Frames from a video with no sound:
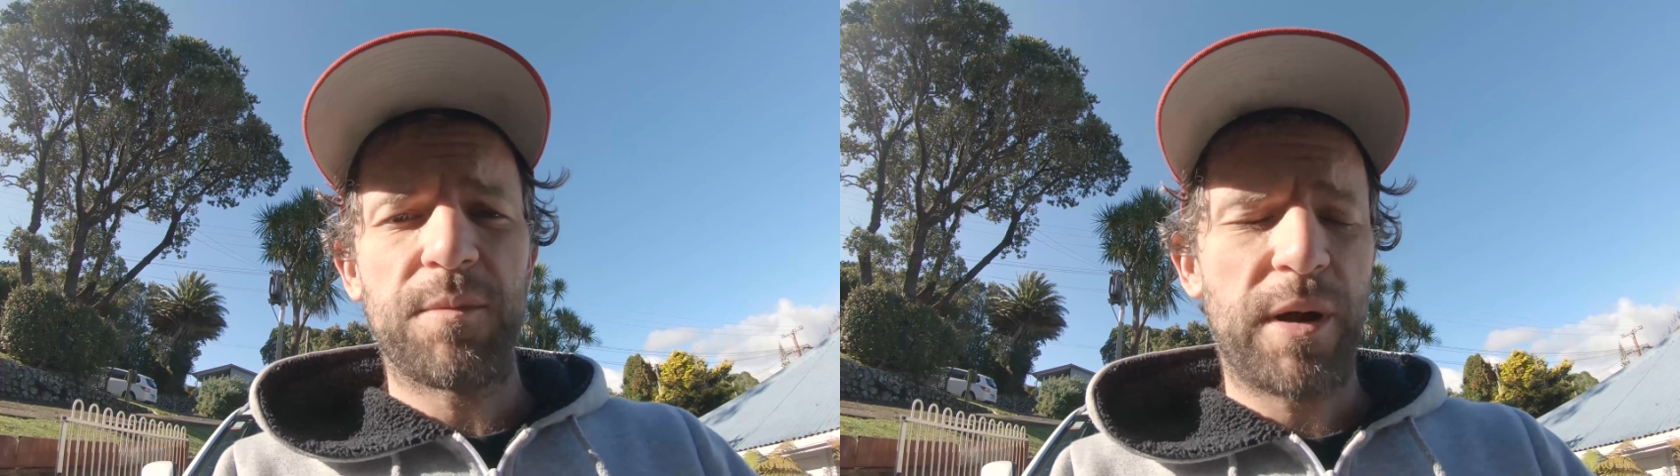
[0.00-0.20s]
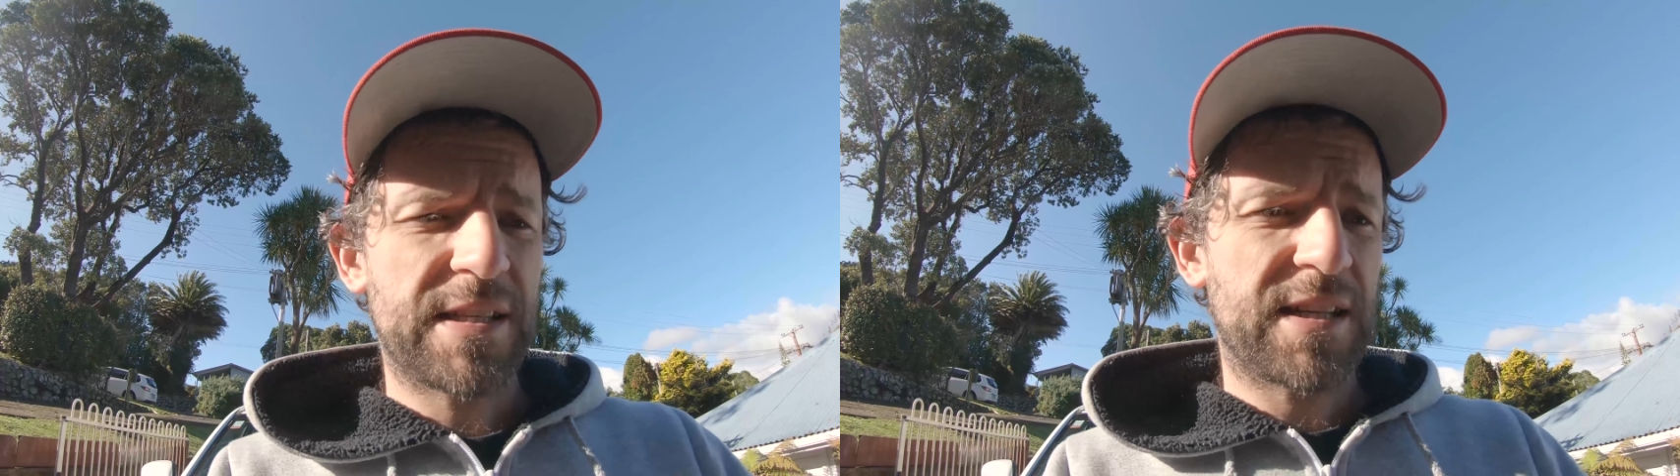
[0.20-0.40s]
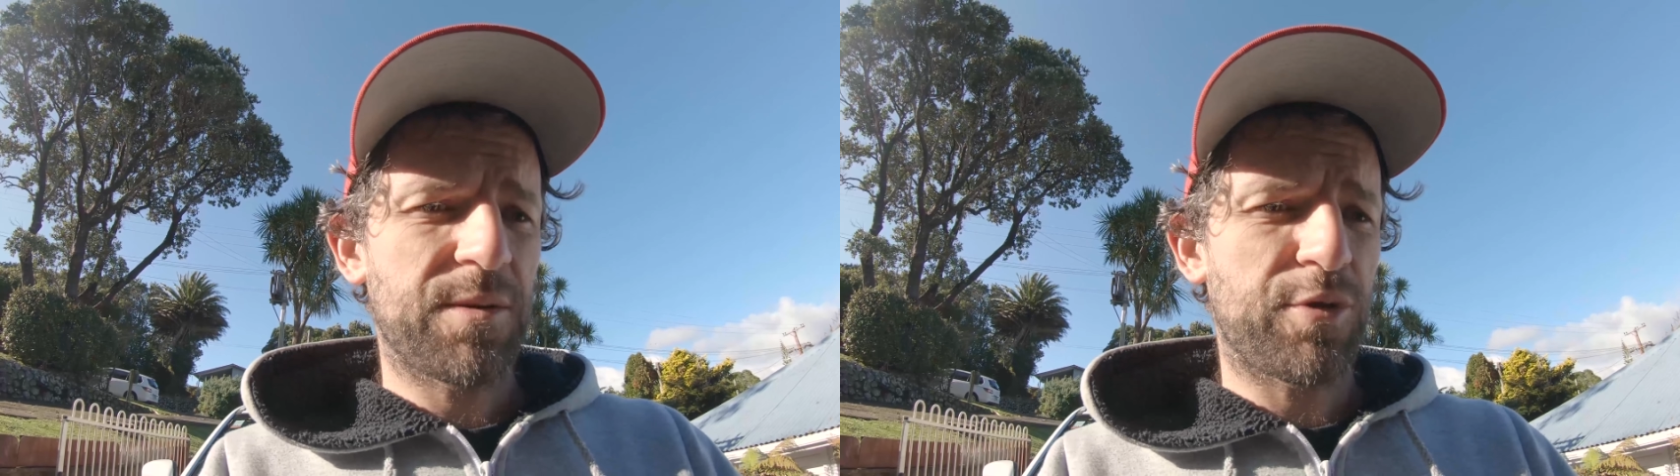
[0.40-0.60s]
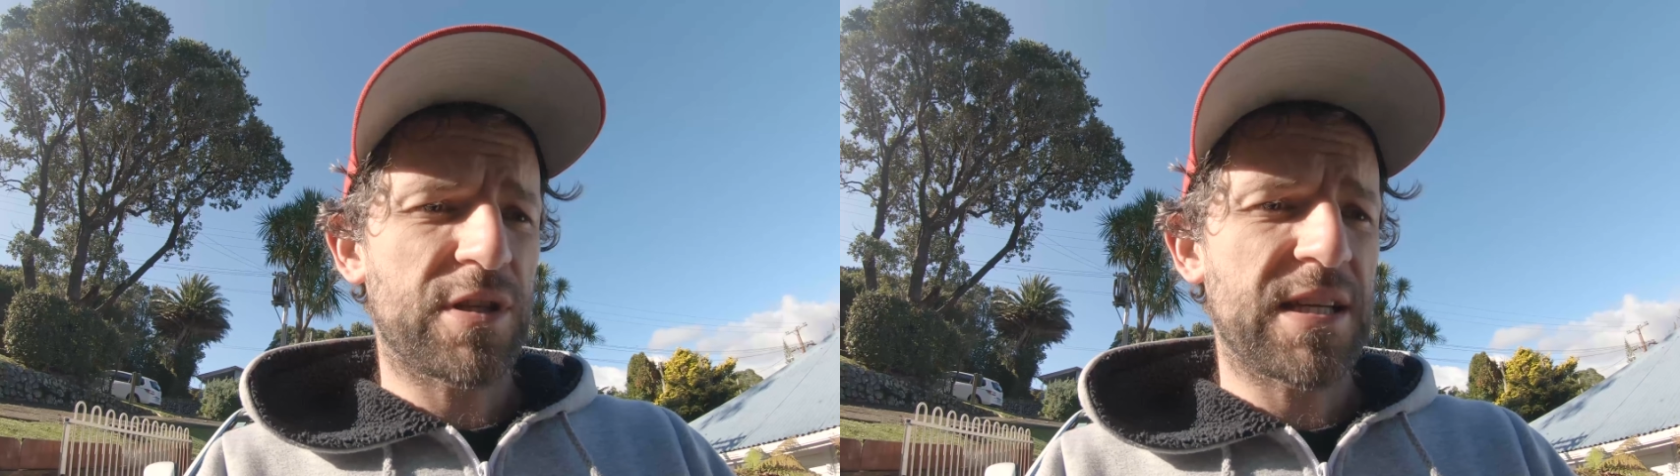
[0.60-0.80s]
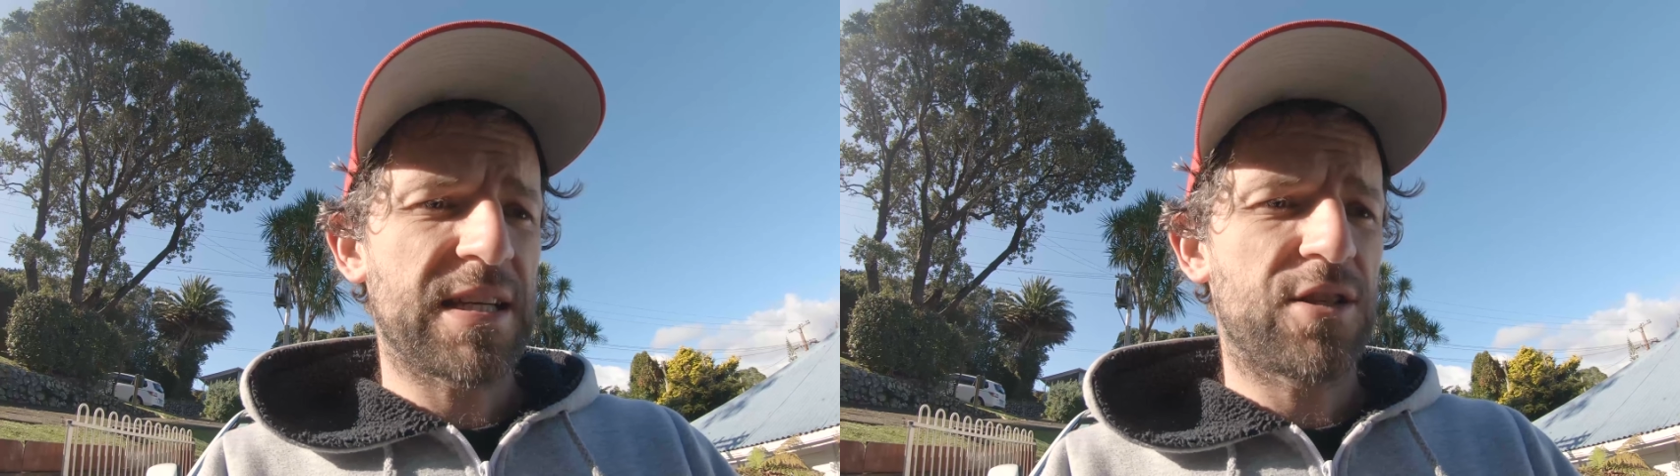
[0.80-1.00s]
basically
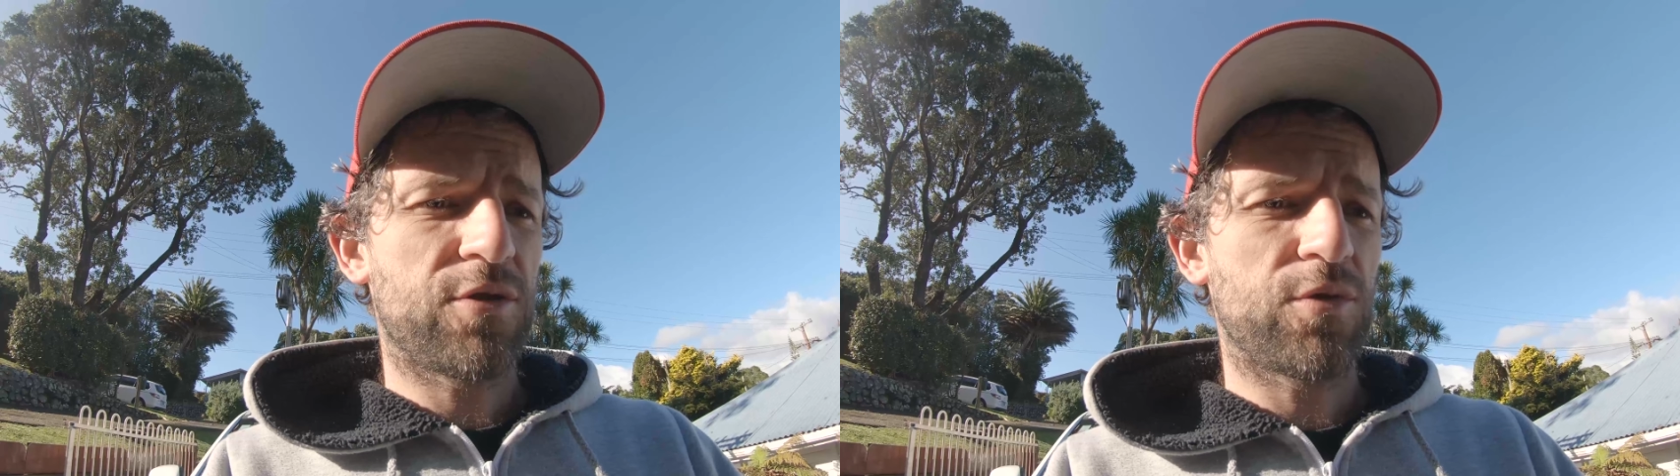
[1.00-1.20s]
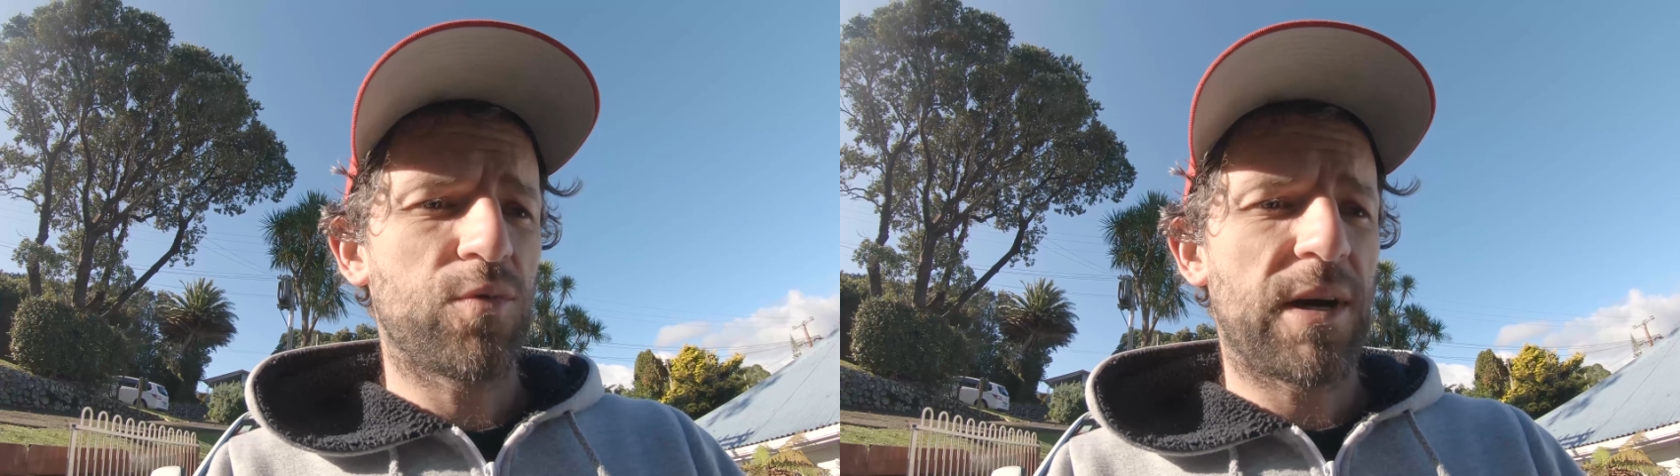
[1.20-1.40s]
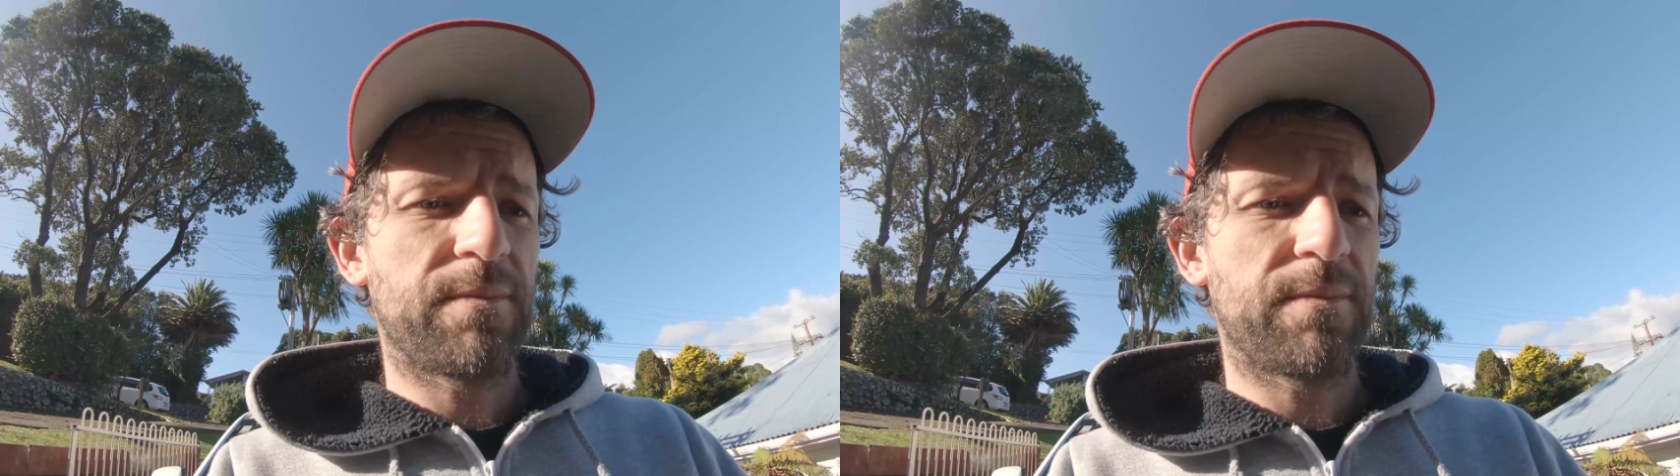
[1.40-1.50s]
proceed to